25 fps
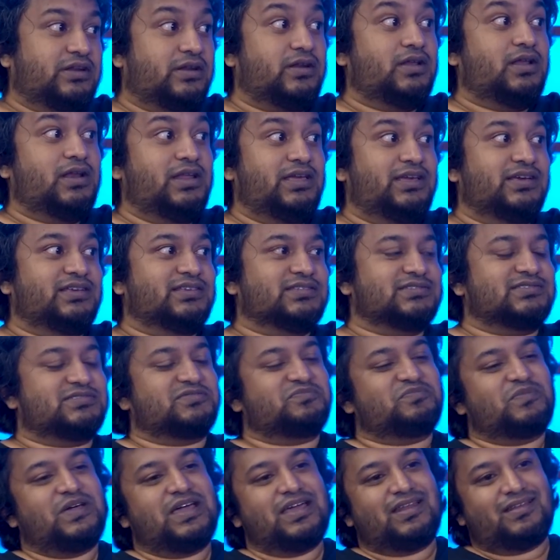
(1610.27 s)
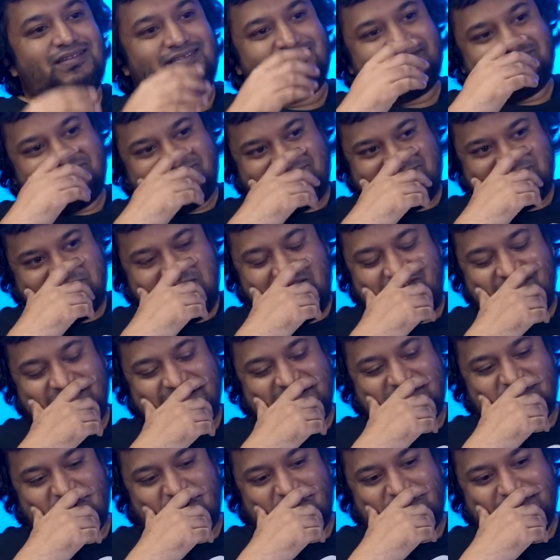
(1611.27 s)
really is, man. I'm having
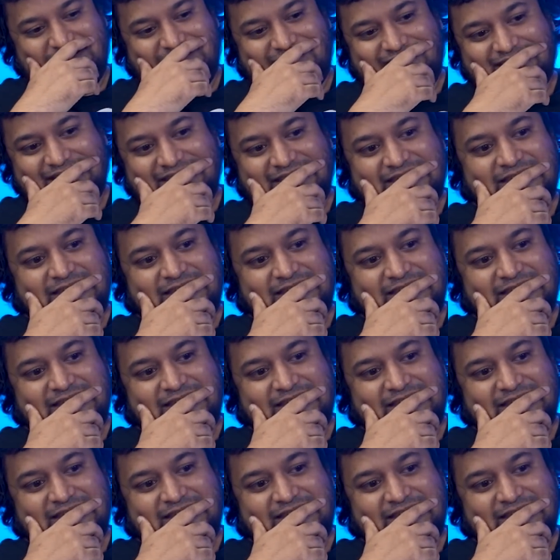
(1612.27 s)
a moment.